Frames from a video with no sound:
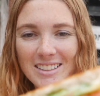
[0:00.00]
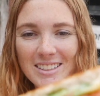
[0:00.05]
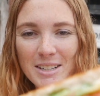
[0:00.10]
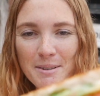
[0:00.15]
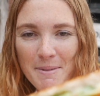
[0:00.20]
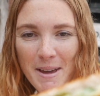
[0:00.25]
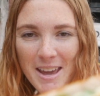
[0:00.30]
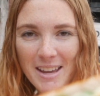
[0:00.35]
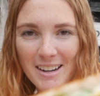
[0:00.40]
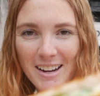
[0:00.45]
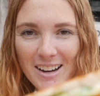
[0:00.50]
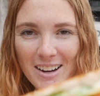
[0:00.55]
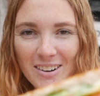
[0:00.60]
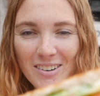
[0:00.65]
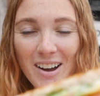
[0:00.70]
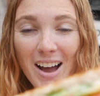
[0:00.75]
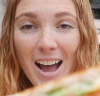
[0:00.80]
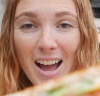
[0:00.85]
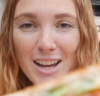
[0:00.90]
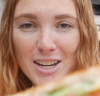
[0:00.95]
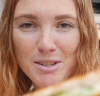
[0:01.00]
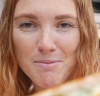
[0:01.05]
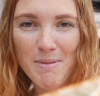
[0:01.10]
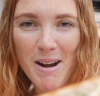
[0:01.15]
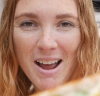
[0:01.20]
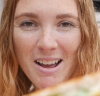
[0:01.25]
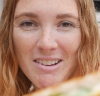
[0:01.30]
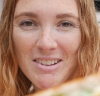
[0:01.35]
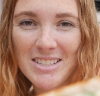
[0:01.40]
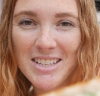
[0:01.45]
tomato, hash
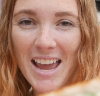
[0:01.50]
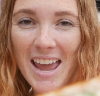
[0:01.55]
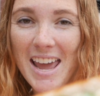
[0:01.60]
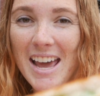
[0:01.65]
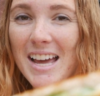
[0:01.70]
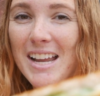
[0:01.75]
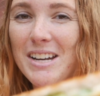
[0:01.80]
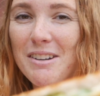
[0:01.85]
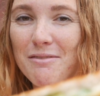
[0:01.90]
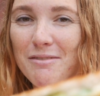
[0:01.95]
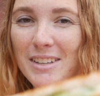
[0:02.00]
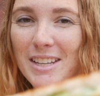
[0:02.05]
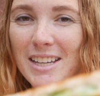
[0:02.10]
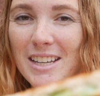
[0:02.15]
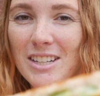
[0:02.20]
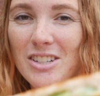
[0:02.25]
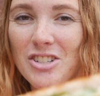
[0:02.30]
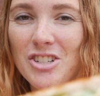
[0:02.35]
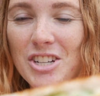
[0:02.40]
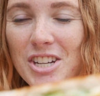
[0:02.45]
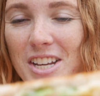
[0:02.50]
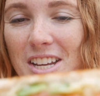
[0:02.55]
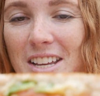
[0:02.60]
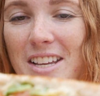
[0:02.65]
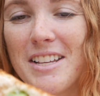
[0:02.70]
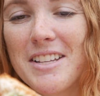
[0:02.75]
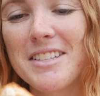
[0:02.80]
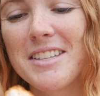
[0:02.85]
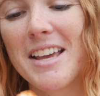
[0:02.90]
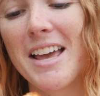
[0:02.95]
browns, and vegan
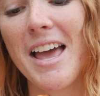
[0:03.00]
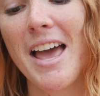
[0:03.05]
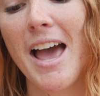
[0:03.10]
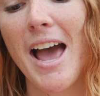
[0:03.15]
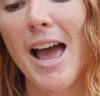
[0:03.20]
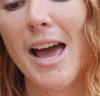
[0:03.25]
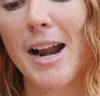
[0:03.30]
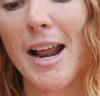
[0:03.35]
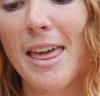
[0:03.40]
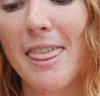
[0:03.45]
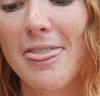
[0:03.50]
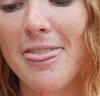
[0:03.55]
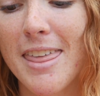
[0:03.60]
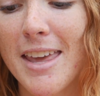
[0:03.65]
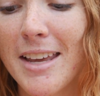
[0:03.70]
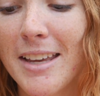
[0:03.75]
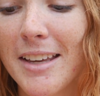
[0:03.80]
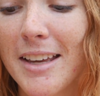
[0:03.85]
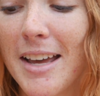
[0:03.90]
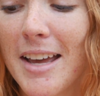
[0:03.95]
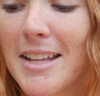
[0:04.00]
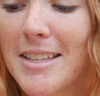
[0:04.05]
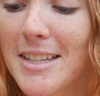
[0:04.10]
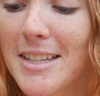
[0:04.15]
cheese. And I think it's